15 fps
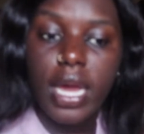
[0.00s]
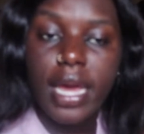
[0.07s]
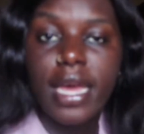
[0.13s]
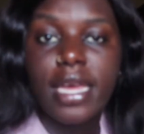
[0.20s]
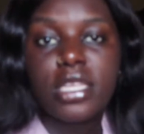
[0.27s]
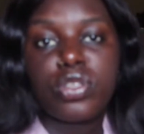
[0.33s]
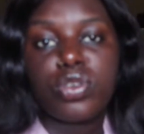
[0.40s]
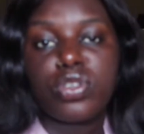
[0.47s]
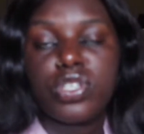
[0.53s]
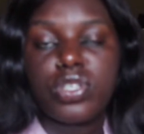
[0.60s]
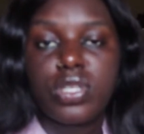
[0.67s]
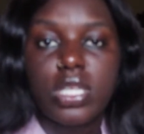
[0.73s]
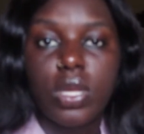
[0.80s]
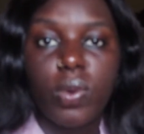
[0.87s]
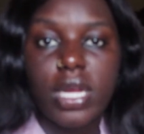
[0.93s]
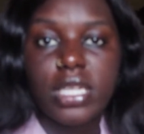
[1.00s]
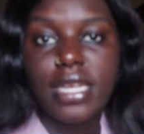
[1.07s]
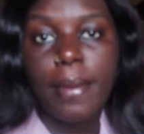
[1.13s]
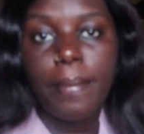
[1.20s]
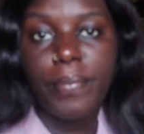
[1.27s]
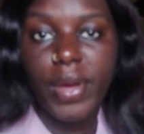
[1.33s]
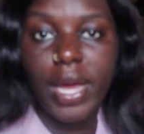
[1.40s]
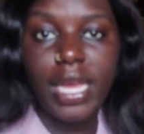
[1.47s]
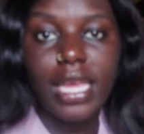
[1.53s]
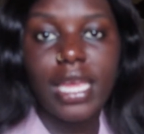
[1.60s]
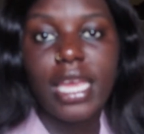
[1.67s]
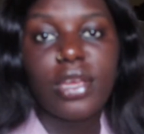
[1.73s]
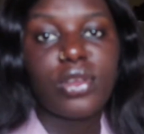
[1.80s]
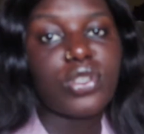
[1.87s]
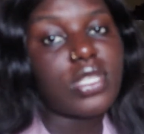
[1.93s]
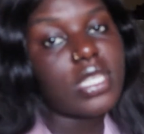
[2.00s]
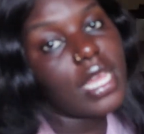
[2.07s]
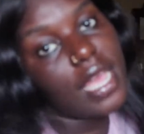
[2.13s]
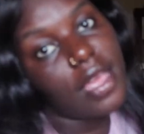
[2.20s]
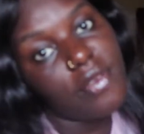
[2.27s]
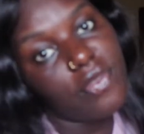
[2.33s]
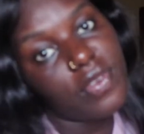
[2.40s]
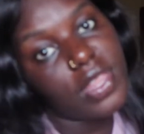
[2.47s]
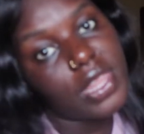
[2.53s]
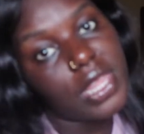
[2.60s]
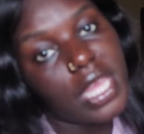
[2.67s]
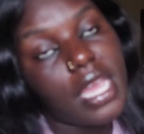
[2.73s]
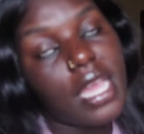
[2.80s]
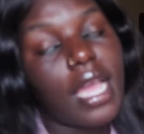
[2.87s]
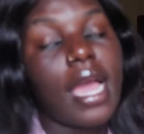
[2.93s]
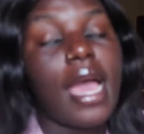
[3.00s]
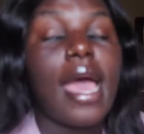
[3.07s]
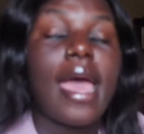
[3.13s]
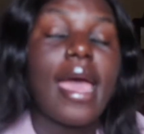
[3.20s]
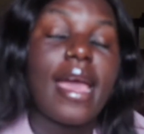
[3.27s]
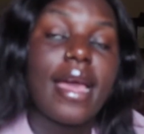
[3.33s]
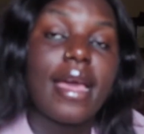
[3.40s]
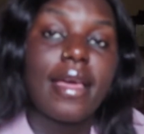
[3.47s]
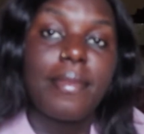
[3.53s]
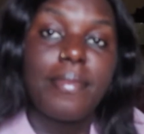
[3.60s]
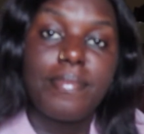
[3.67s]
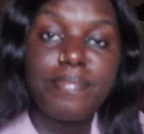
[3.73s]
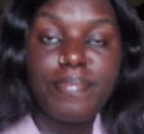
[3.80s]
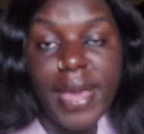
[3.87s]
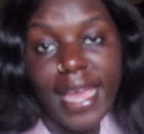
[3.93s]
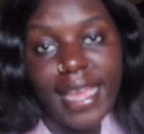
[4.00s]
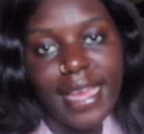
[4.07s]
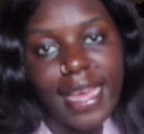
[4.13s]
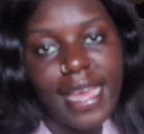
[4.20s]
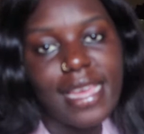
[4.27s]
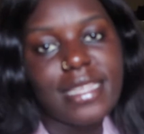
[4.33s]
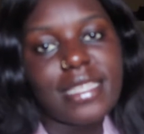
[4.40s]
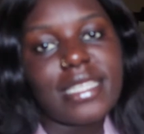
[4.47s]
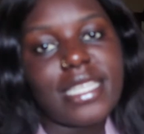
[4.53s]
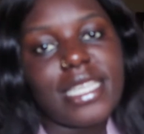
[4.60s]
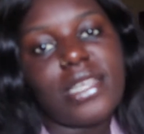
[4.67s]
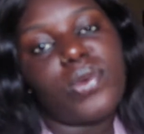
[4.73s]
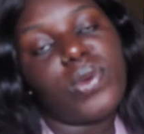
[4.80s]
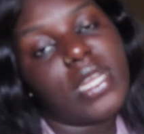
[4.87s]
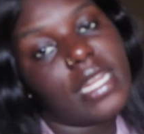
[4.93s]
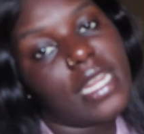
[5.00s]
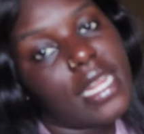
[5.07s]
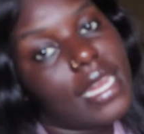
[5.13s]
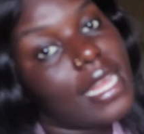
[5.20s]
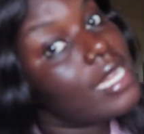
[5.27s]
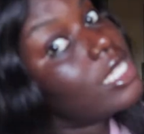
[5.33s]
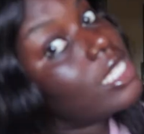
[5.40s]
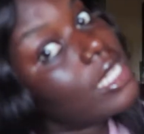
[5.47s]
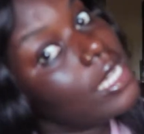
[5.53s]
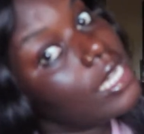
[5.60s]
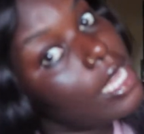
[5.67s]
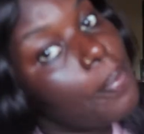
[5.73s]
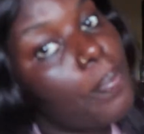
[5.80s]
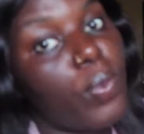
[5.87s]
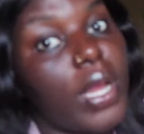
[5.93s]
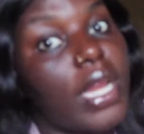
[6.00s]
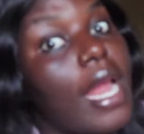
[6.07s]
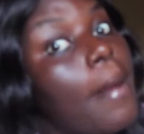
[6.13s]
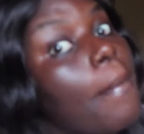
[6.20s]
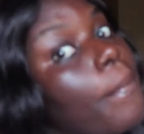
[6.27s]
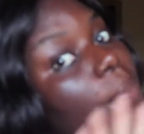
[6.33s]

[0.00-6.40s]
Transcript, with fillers: guys you see what i'm packing you see everything bye guys see you in the next clip when i'm